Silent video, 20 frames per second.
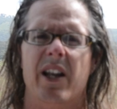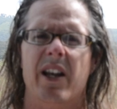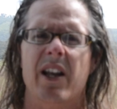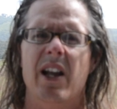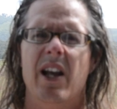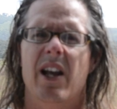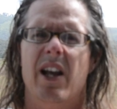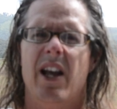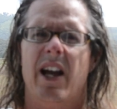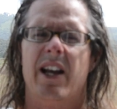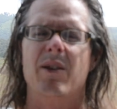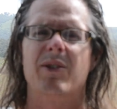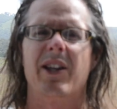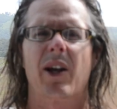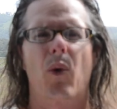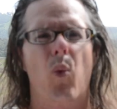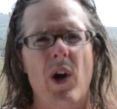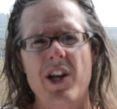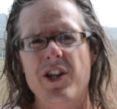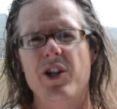And he's
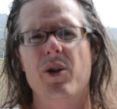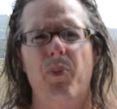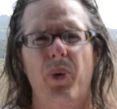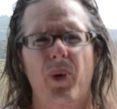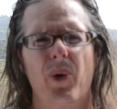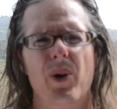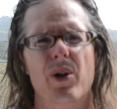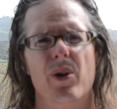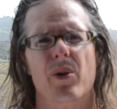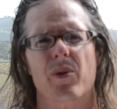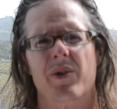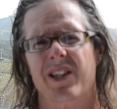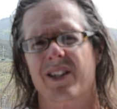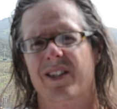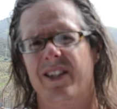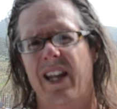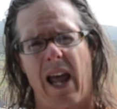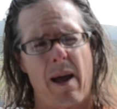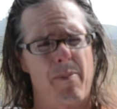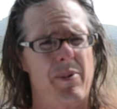like, when do you prune?
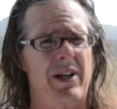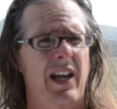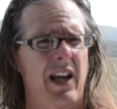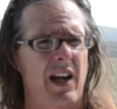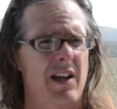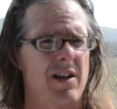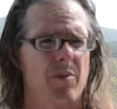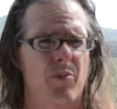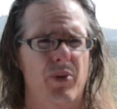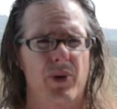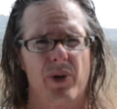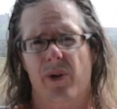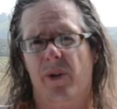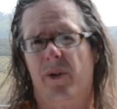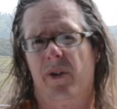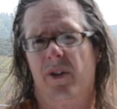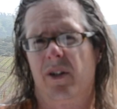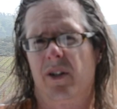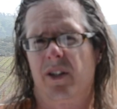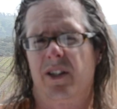Does Happy Canyon
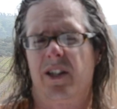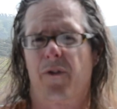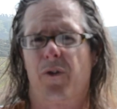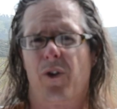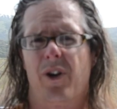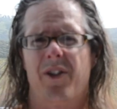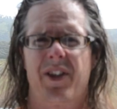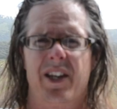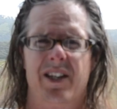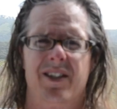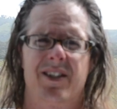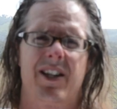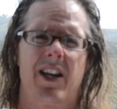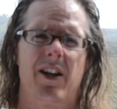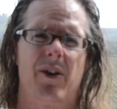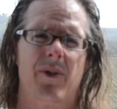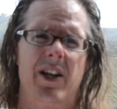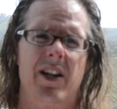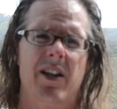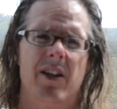prune different than
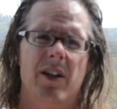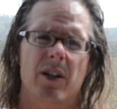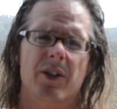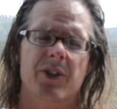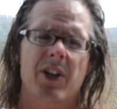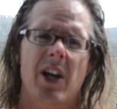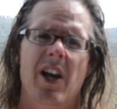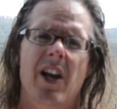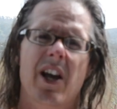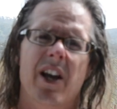Santa Rita Hills?